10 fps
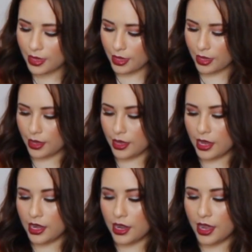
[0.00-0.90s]

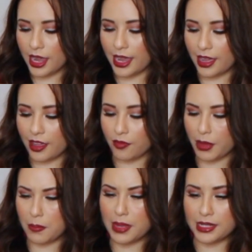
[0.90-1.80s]
And I have
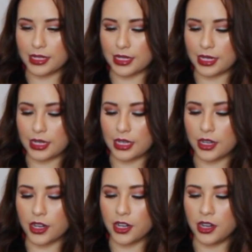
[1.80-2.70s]
my mints in
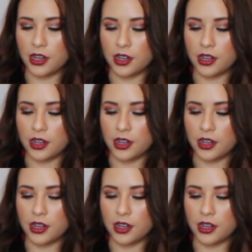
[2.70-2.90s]
here.